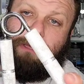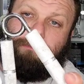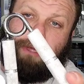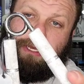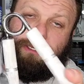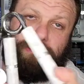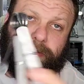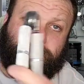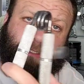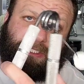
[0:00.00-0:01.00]
but
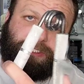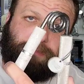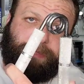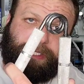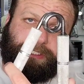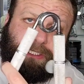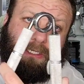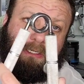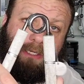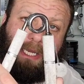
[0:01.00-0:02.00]
this is the basic
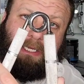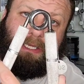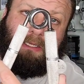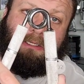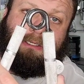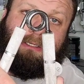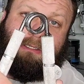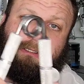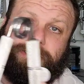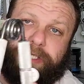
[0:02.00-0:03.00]
idea,
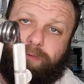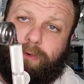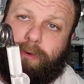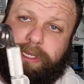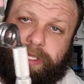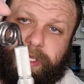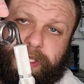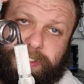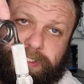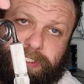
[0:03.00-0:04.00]
is that we're working
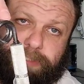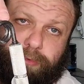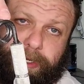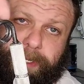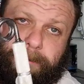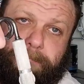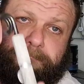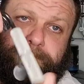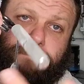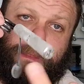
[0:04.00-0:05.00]
against this spring
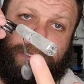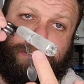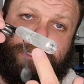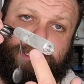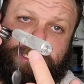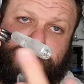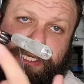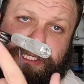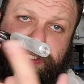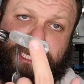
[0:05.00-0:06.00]
to touch the
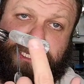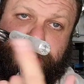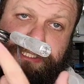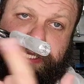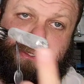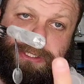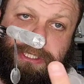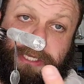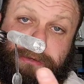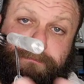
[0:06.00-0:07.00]
inside of these handles
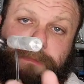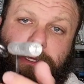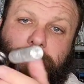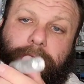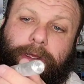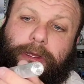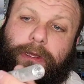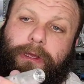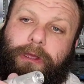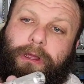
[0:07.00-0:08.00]
together.
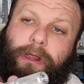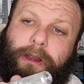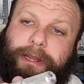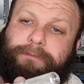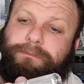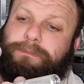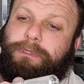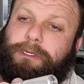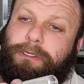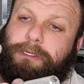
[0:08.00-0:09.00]
Alright,
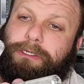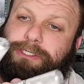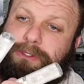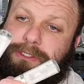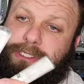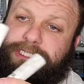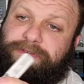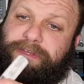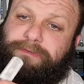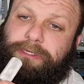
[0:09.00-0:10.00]
so there's lots
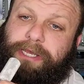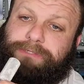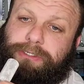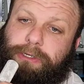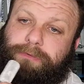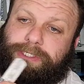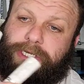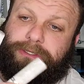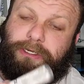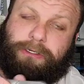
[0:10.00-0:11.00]
of different types of grippers
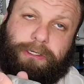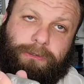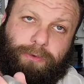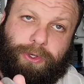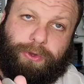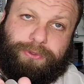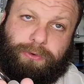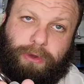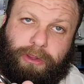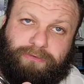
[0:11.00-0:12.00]
out there. We'll go
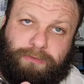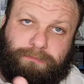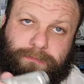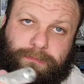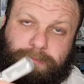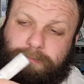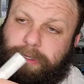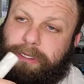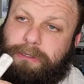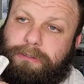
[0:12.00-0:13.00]
through all of them, but